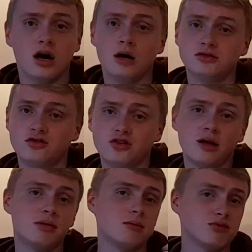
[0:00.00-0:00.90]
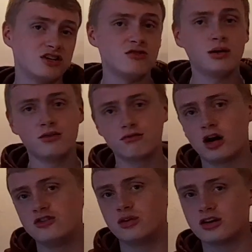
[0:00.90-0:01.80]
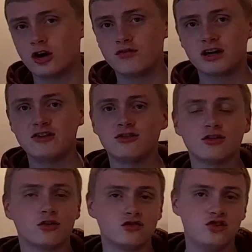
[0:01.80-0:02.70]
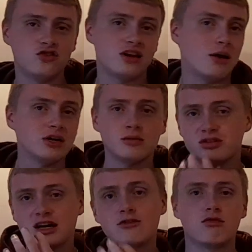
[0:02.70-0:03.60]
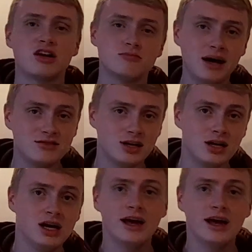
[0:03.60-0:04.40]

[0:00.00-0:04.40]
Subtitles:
So should there be a British Bill of Rights with the codification of the Constitution, how it could protect rights better,